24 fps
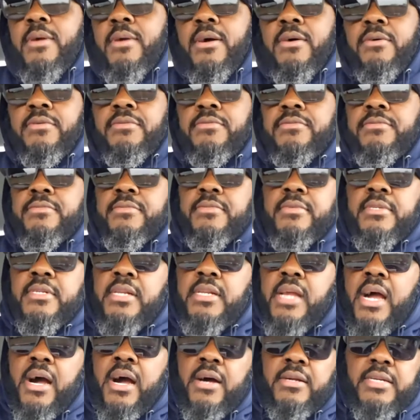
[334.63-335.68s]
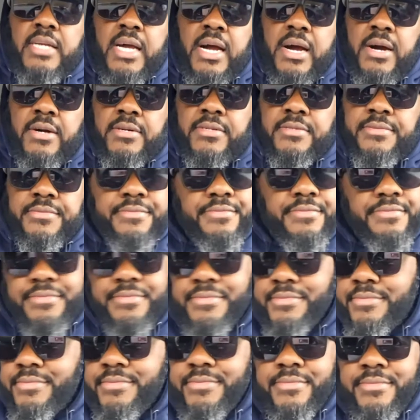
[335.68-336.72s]
bro. Nah, dog.
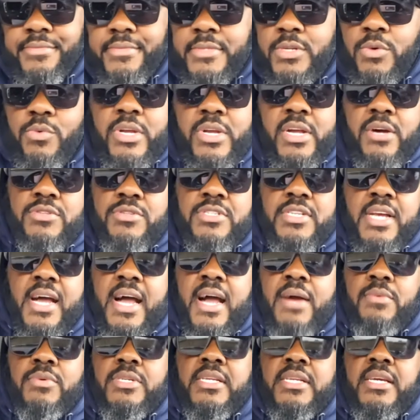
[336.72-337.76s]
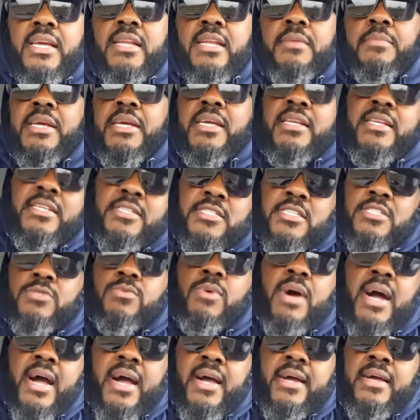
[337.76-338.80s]
We don't side with the enemy. And this is
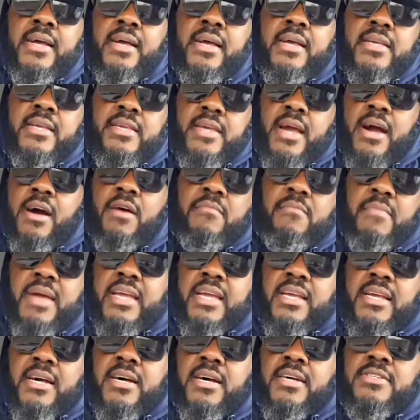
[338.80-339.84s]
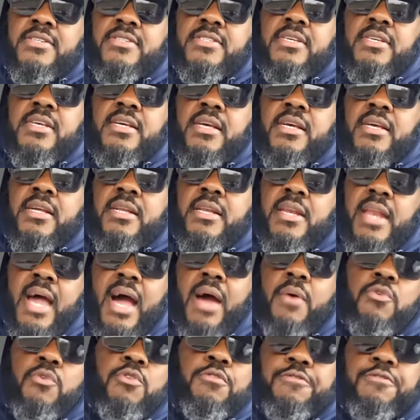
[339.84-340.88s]
why y'all make us
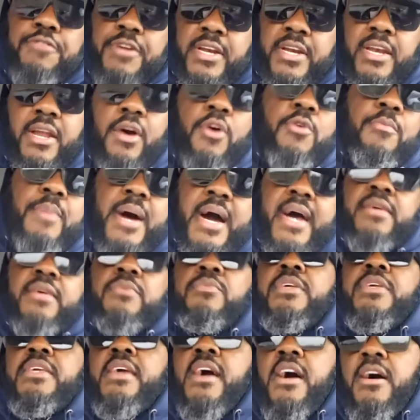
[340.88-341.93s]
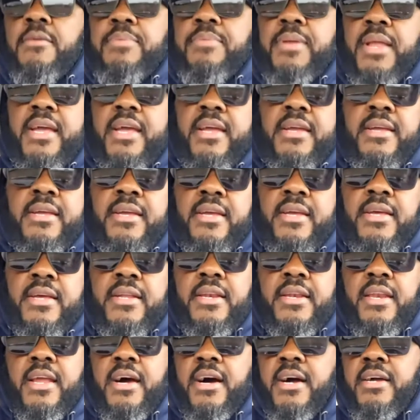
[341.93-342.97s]
not root for nobody when y'all play
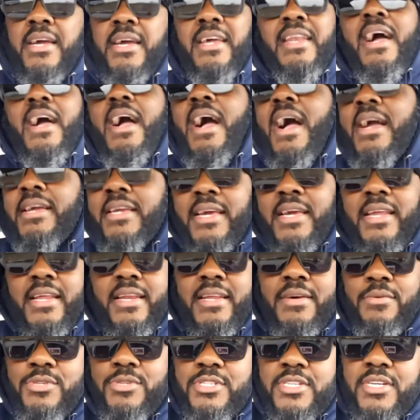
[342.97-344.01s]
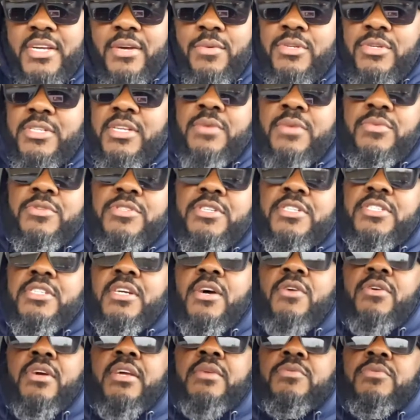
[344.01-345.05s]
none. And I, I get it. It was a, it was it was a
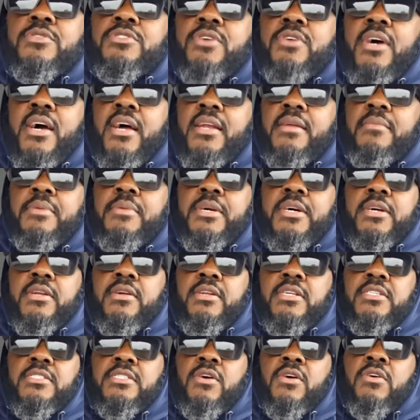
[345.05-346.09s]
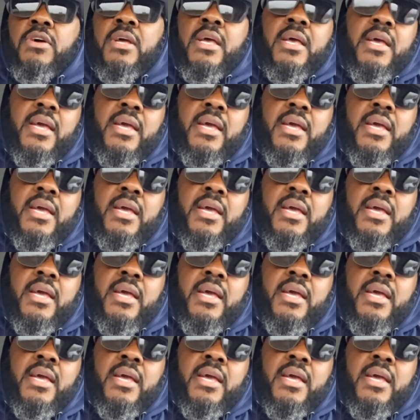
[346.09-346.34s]
joke. He was trying to build on a joke.